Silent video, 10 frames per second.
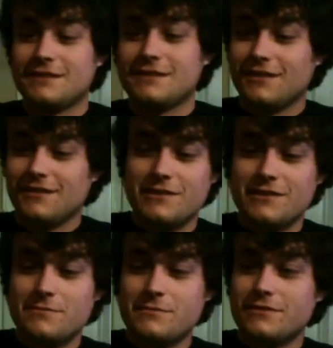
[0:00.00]
Uh,
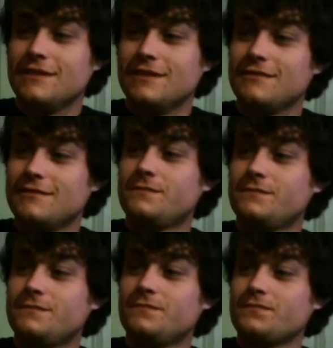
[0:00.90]
Walmart got this for
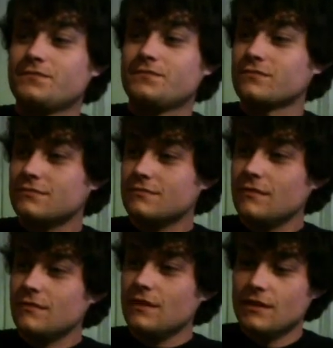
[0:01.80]
750
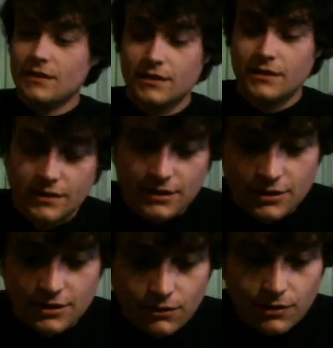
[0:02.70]

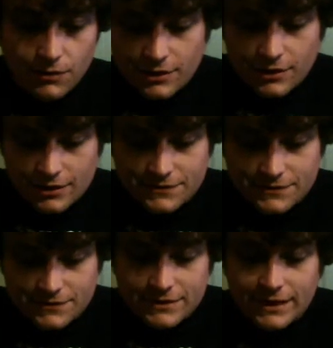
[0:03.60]
I don't know. I've been
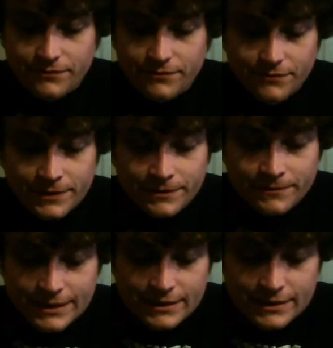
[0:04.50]
interested to check this out for a
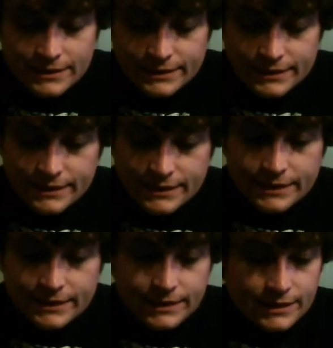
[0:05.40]
while, and I'm
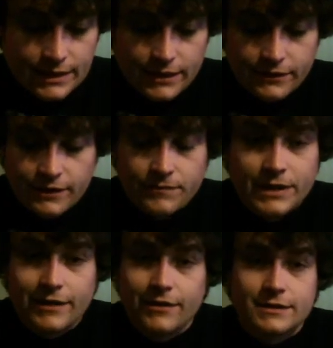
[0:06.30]
heard
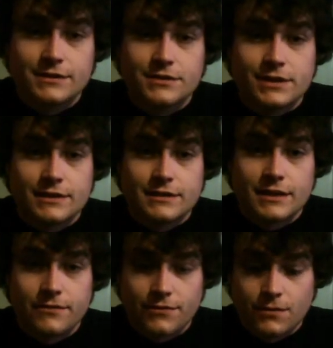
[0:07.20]
a lot of good
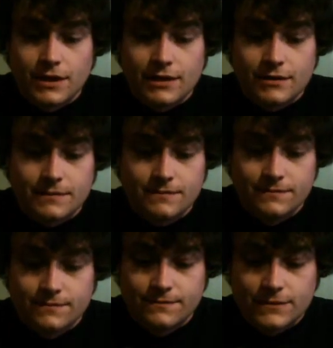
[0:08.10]
things. I've heard a few people
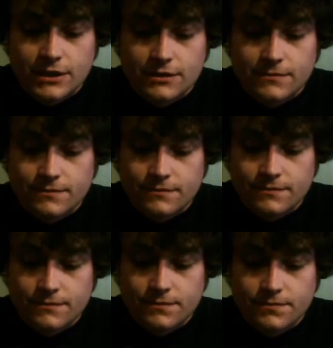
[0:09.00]
not too crazy about it,
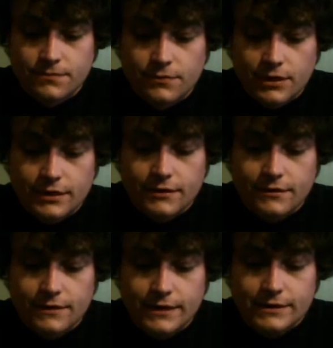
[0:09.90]
but I
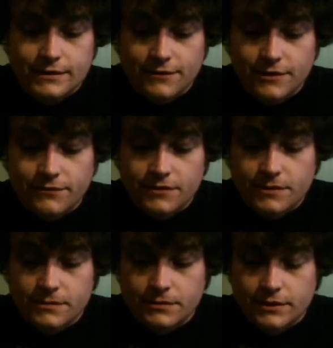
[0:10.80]
remember seeing the trailer
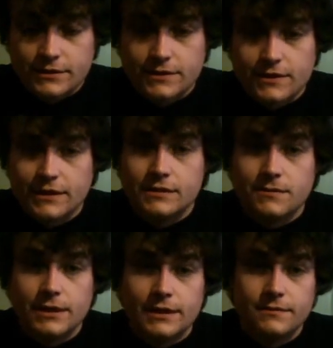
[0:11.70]
a while back and it looked
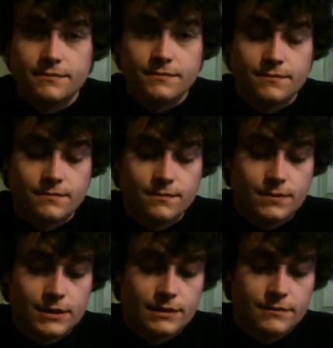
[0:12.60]
cool to me.
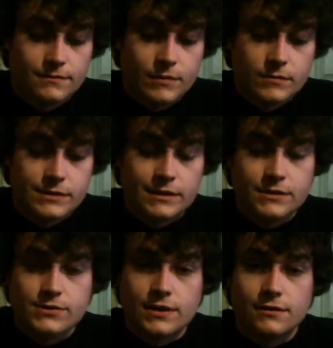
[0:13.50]
So that is
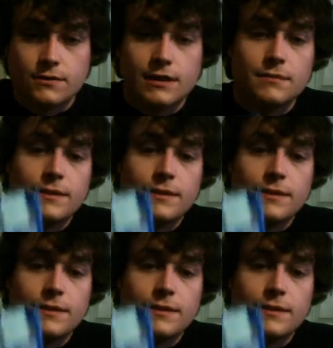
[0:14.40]
sinister.